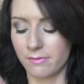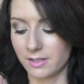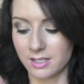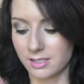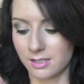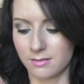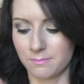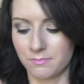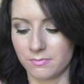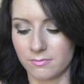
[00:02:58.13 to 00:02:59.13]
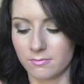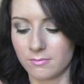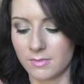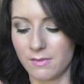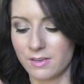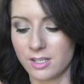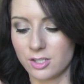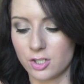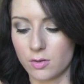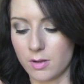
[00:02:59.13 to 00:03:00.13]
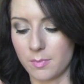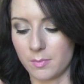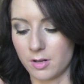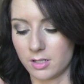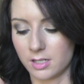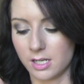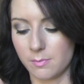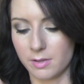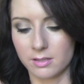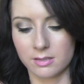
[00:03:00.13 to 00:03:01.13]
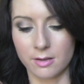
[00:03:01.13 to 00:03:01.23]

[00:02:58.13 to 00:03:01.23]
If it doesn't, if it doesn't show up, I'm not going to keep it.